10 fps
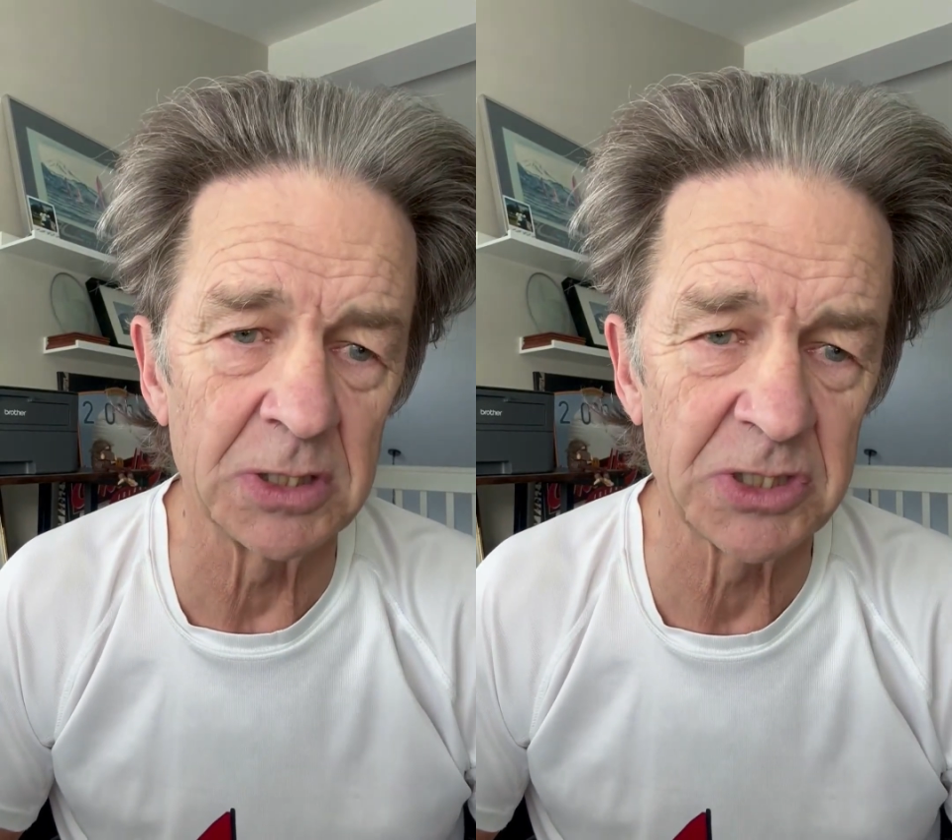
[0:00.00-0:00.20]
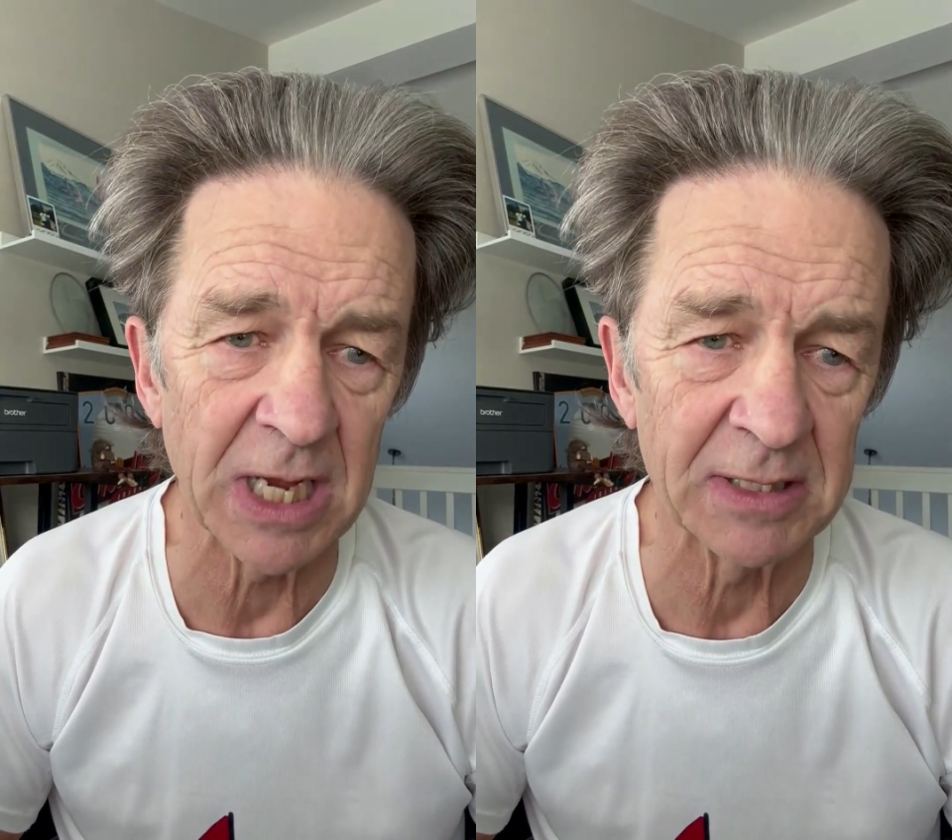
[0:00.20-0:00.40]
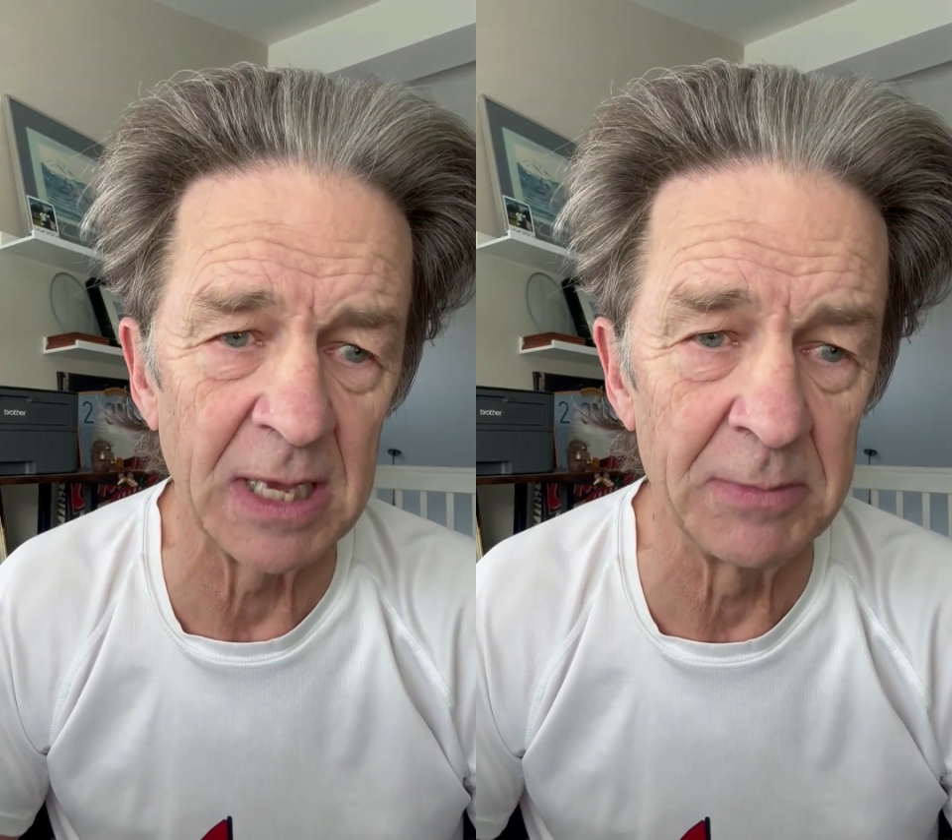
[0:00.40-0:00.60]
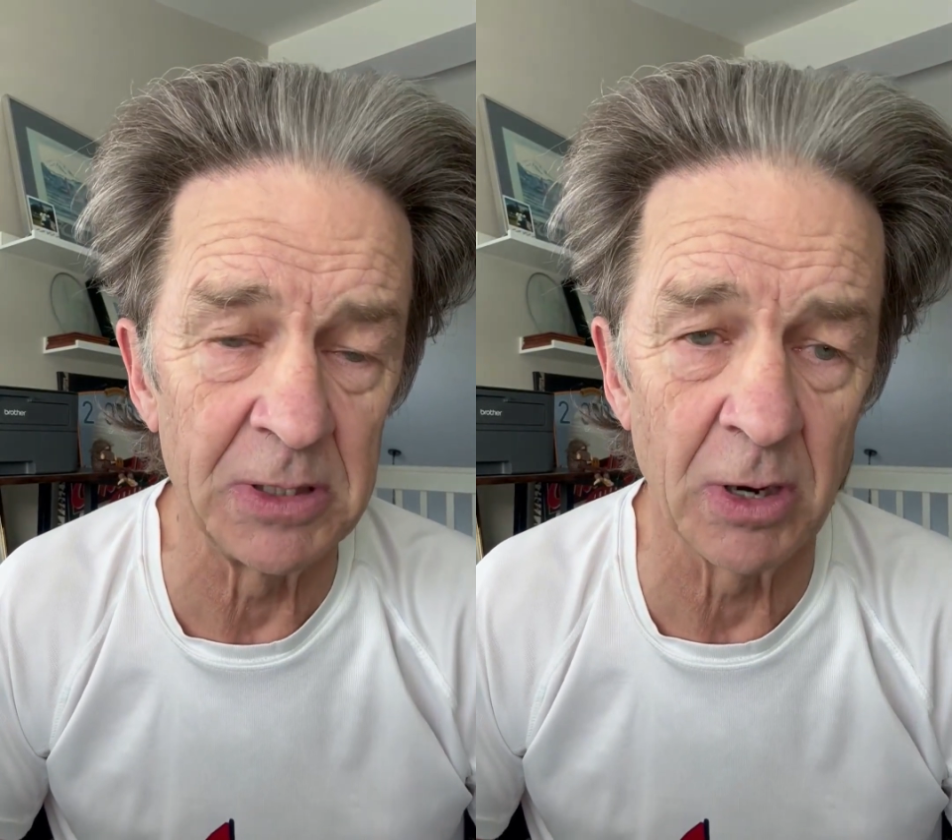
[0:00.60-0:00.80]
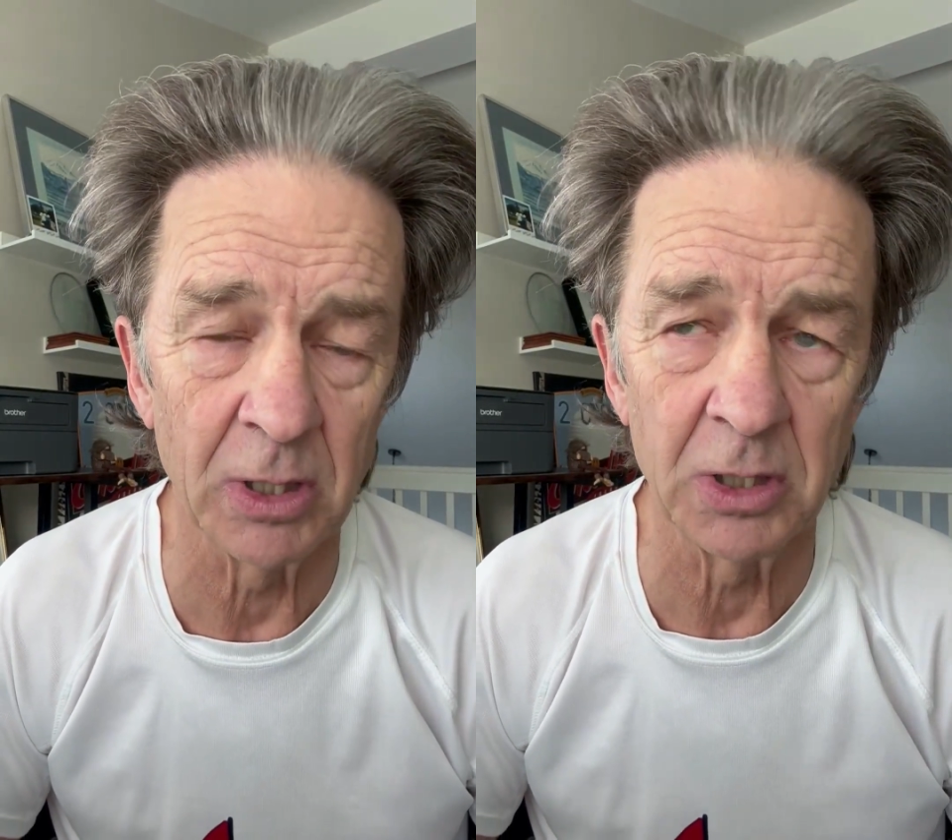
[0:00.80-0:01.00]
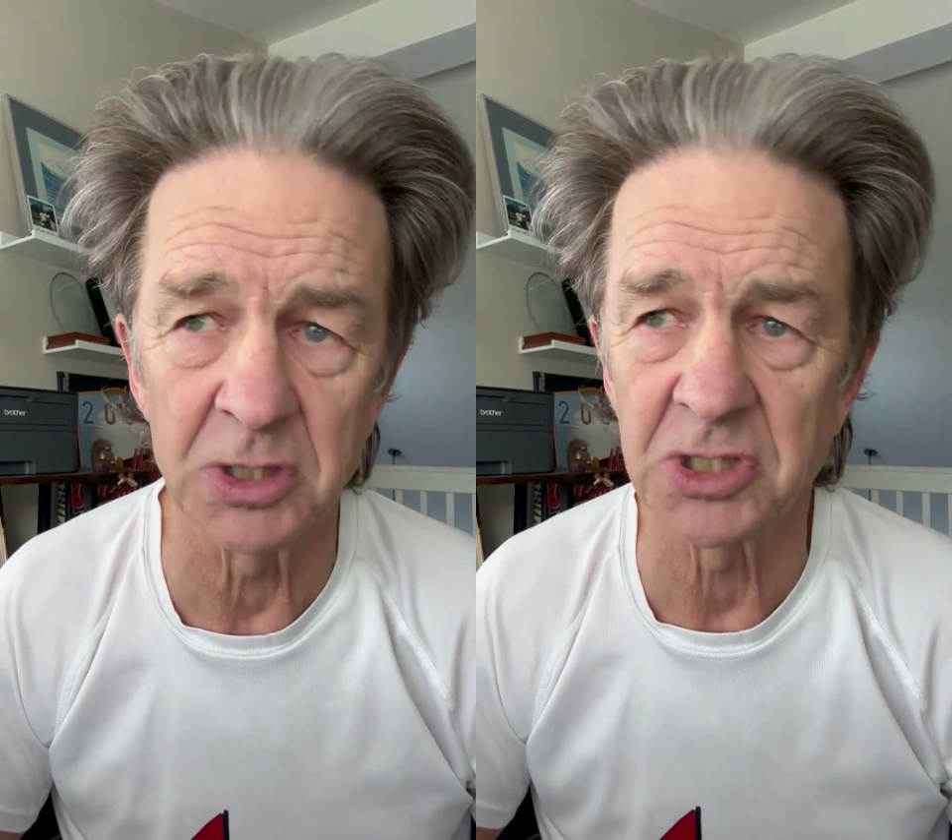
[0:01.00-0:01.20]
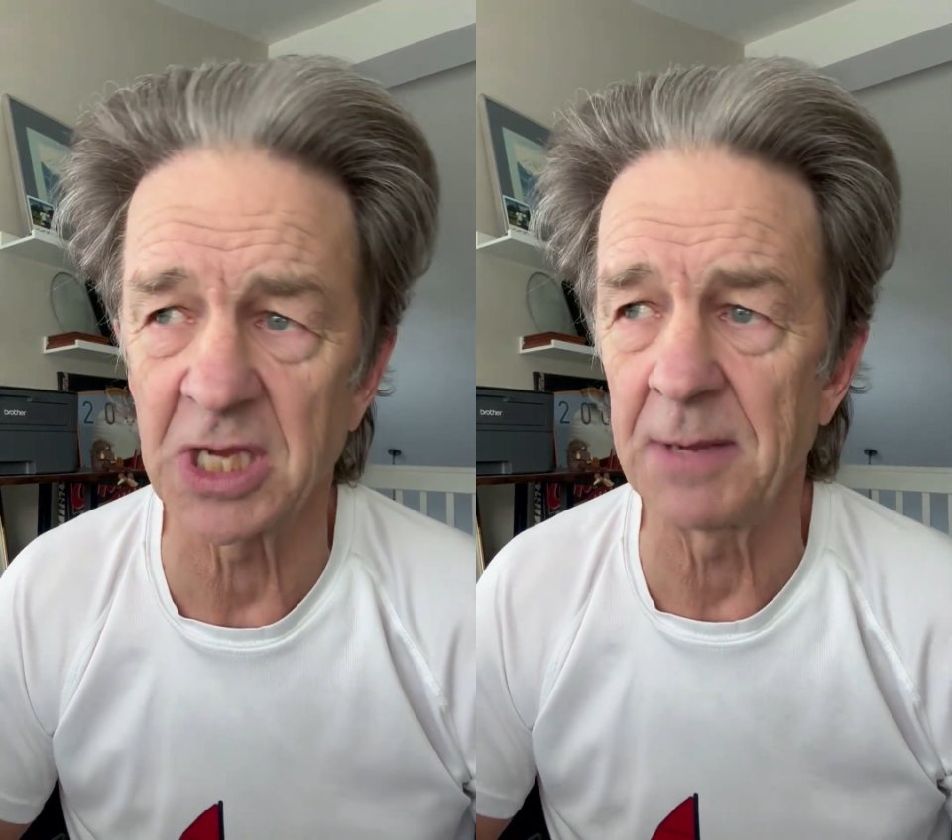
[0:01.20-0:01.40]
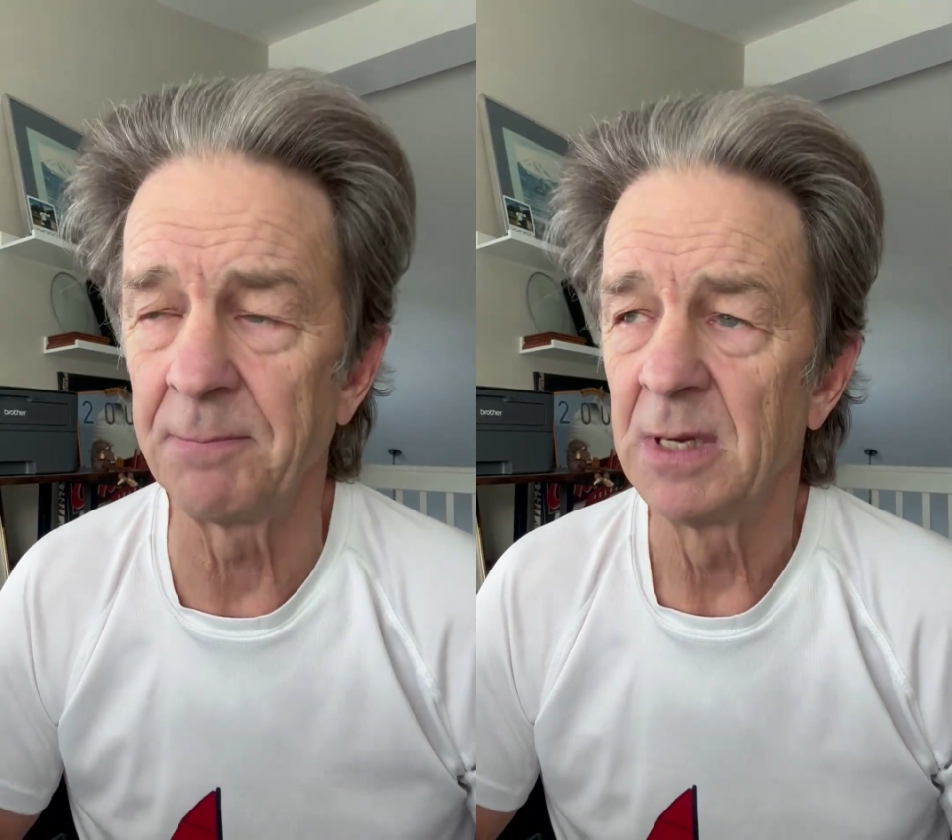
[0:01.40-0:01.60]
check them and they're in good
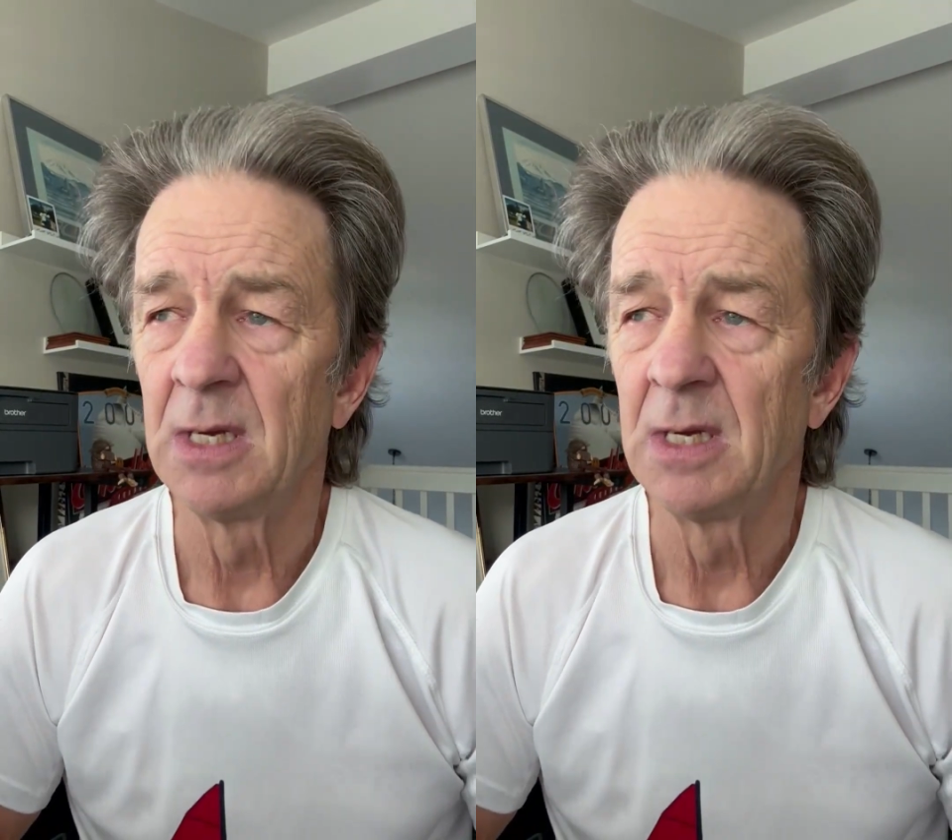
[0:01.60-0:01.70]
shape.